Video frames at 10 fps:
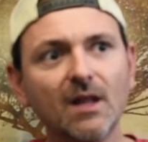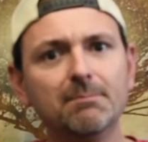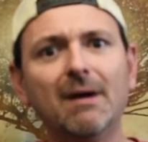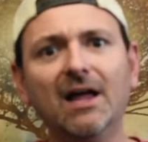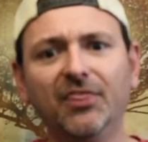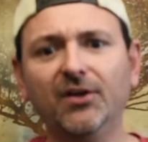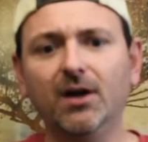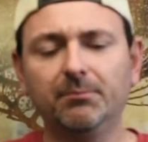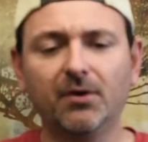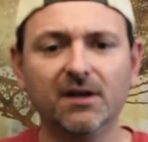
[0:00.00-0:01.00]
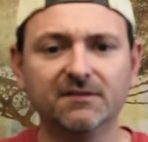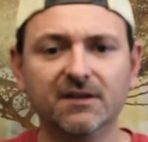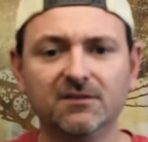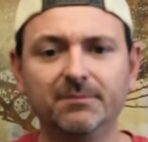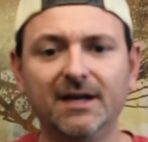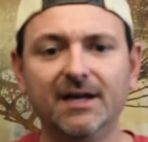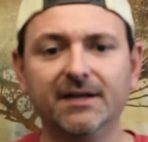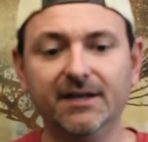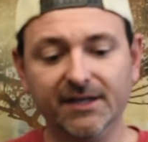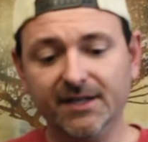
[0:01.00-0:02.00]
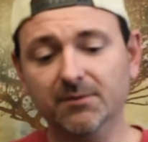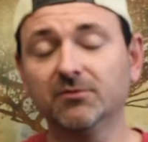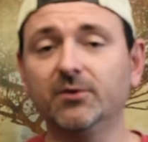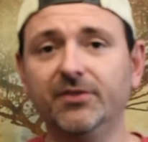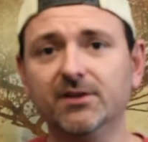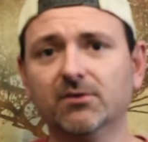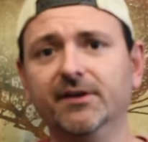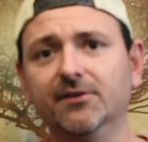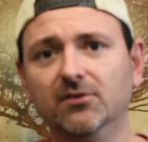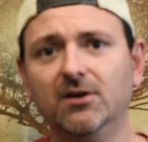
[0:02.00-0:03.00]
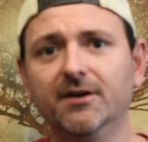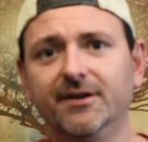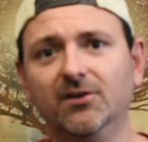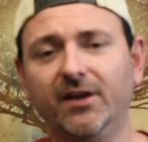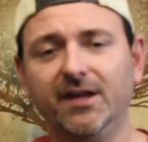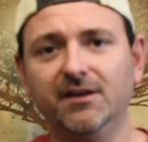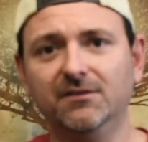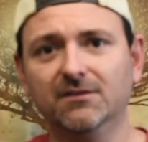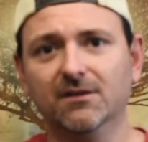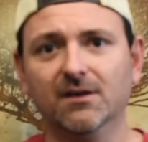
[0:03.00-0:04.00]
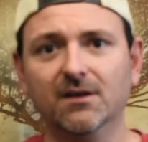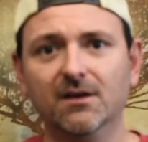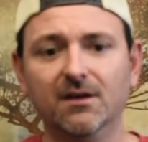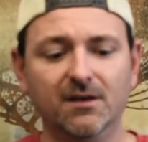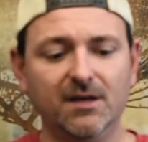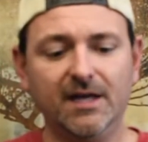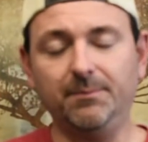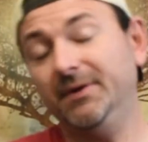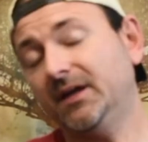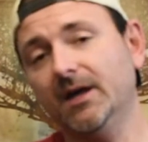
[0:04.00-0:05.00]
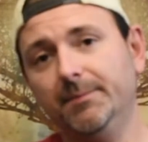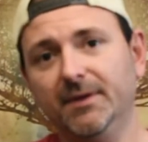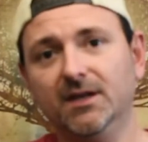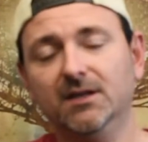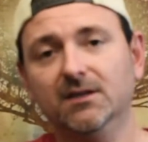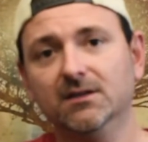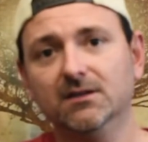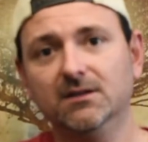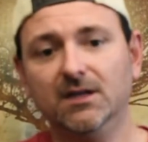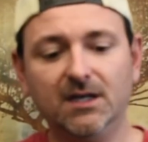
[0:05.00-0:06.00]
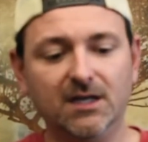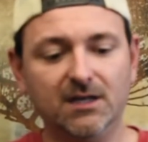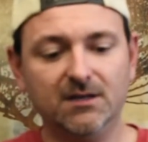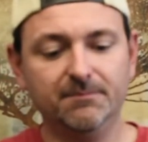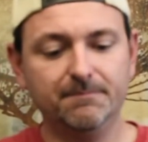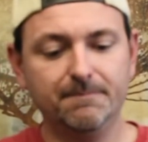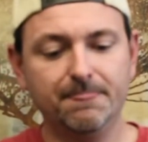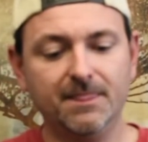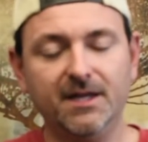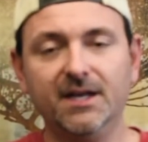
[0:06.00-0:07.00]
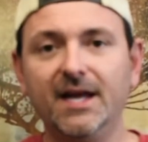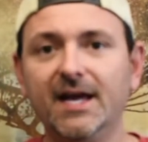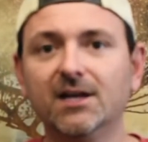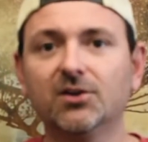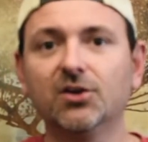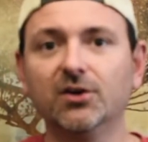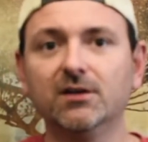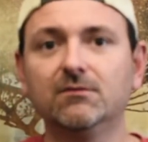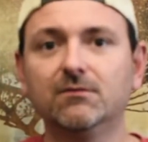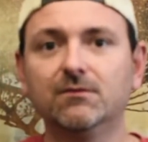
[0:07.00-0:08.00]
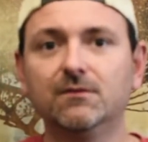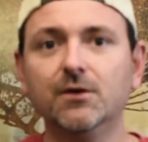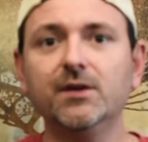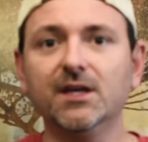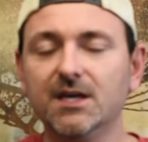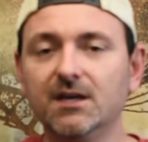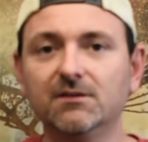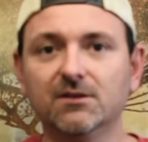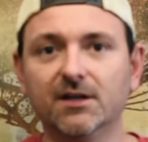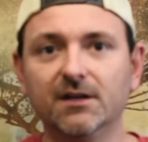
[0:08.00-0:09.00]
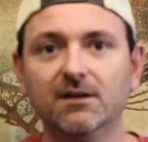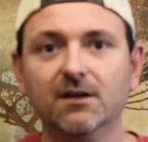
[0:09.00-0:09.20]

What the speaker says: My thought process behind it, it comes with the original hard shell case, had a pickup in it, and it had good tuning keys on it.